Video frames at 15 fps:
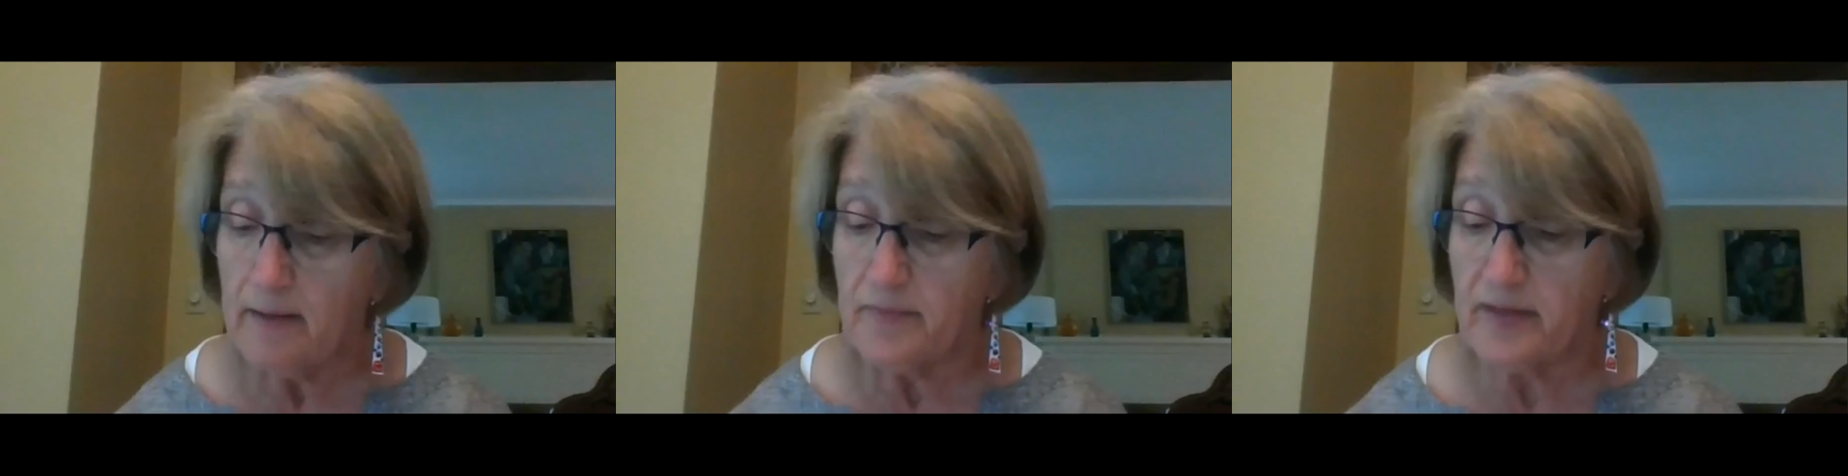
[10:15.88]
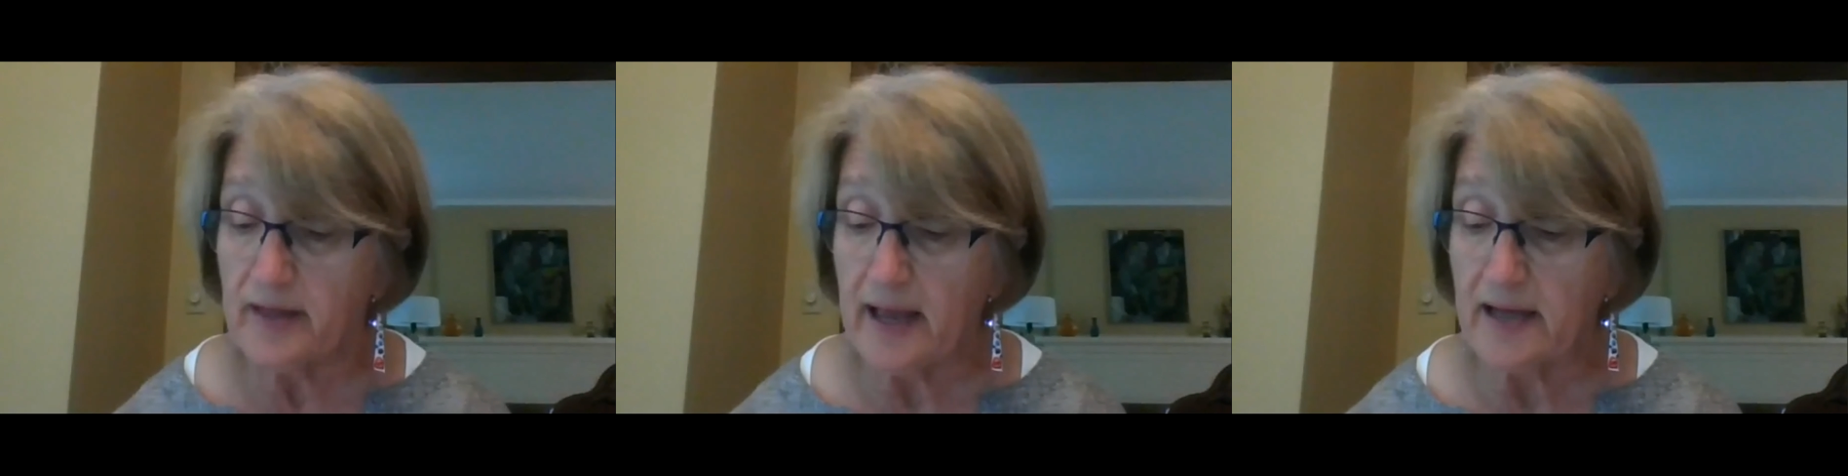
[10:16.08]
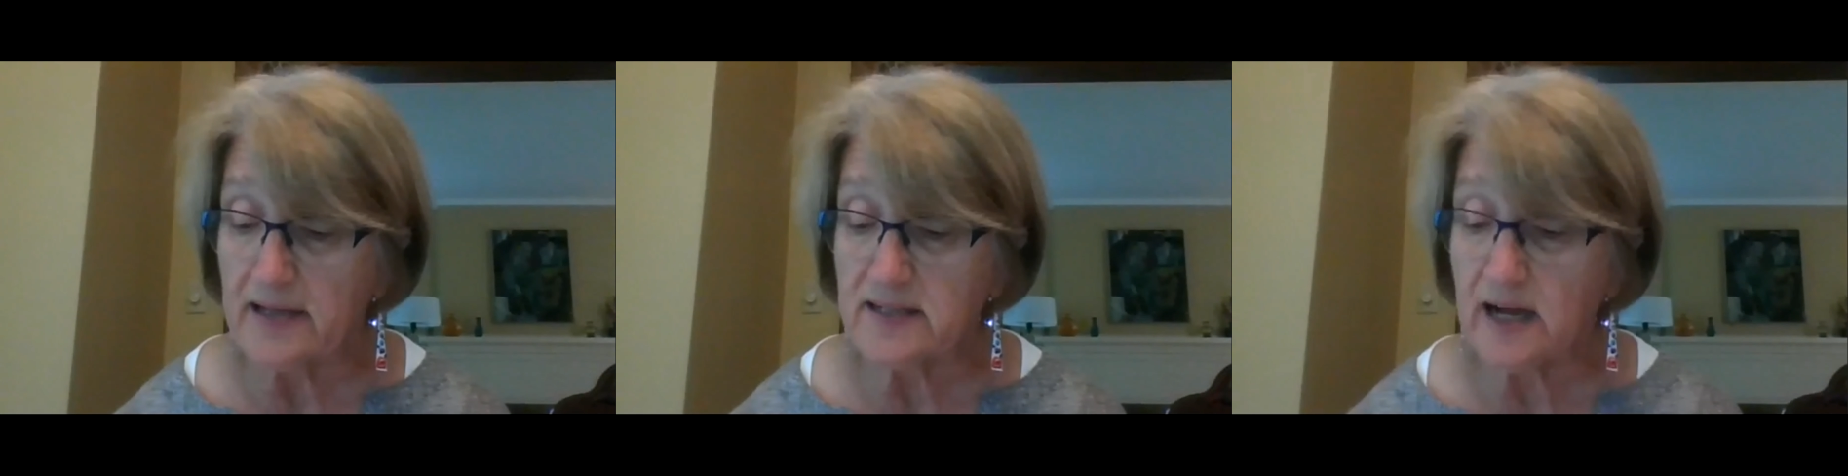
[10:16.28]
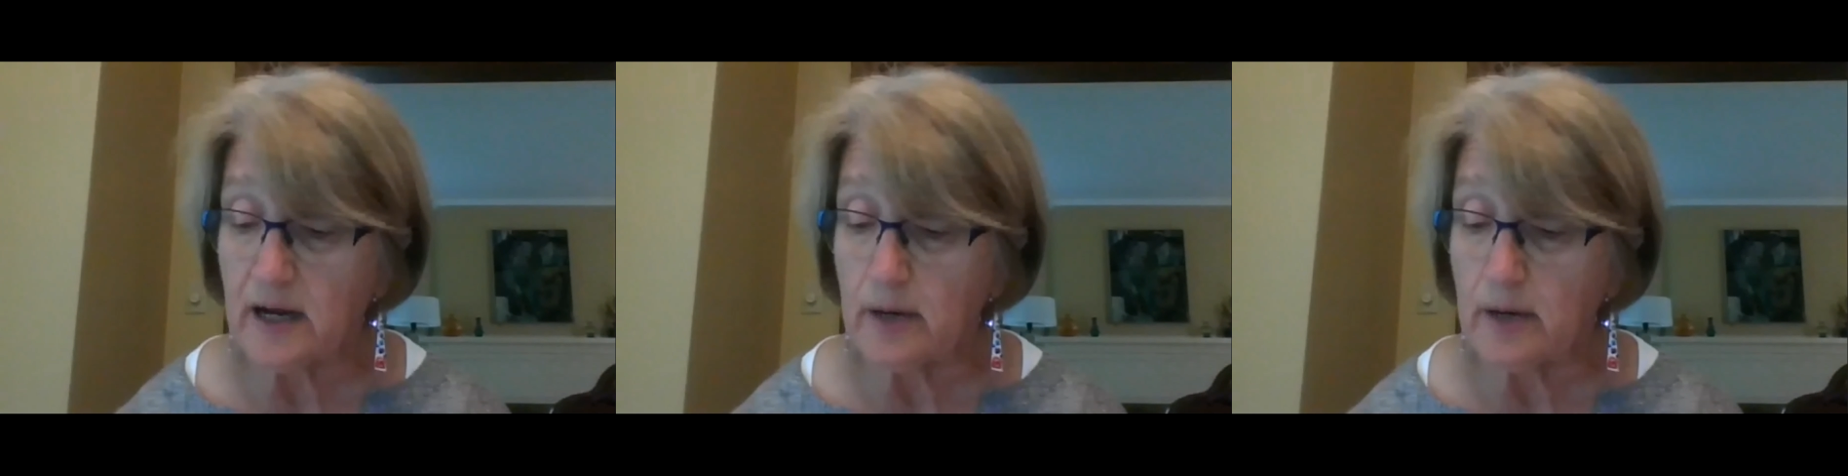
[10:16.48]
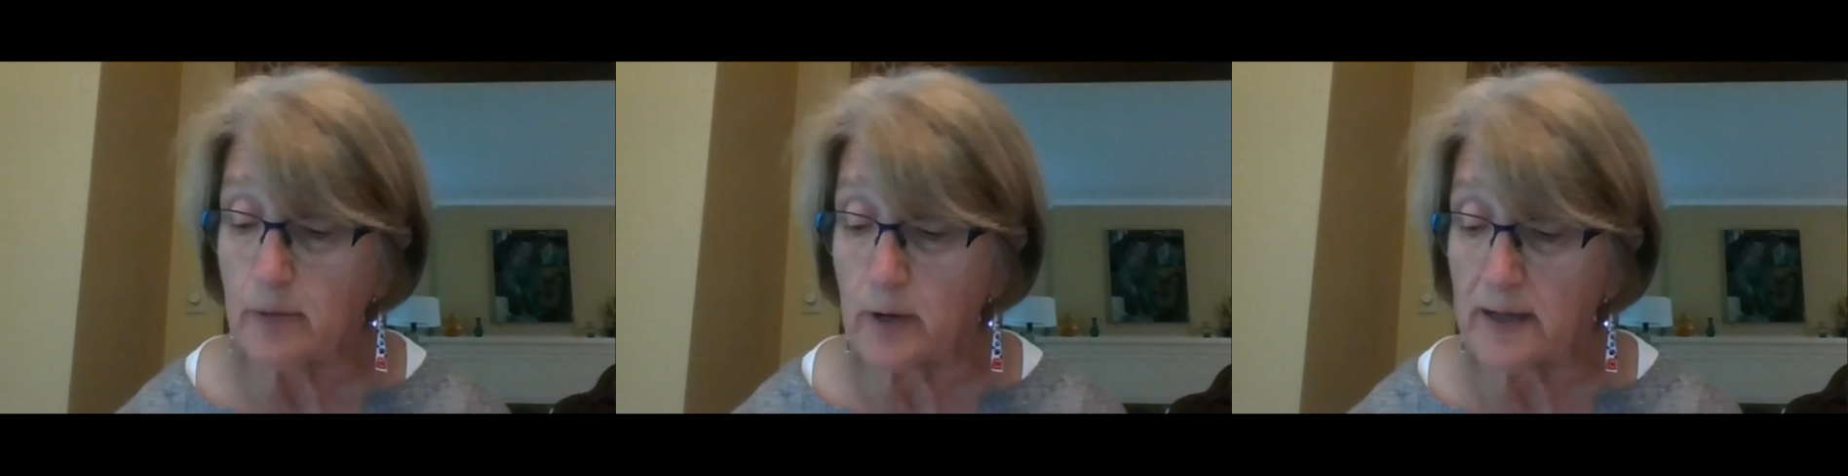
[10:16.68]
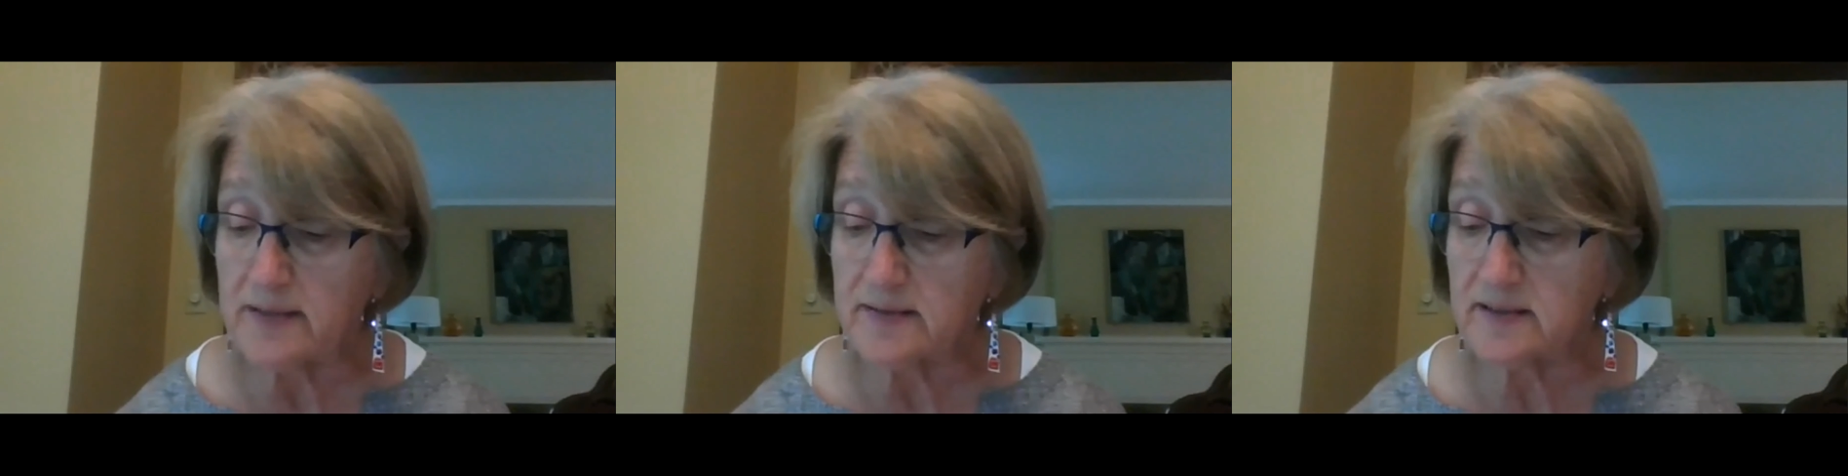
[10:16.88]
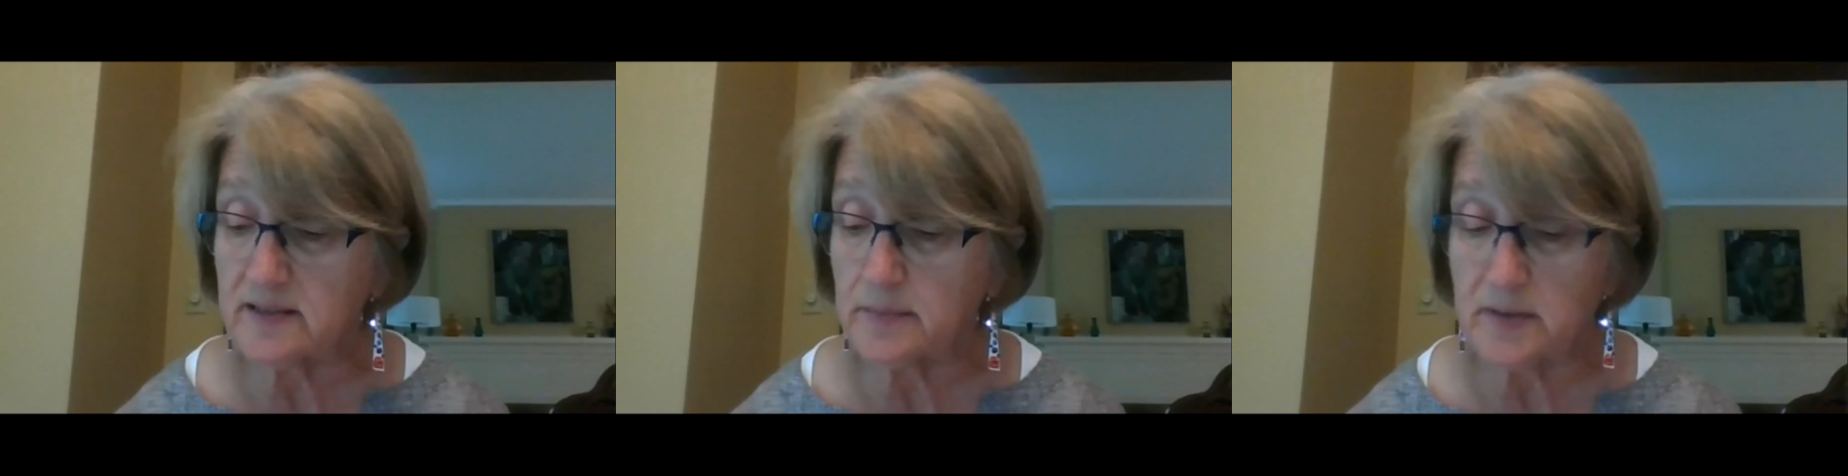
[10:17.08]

the anti-racism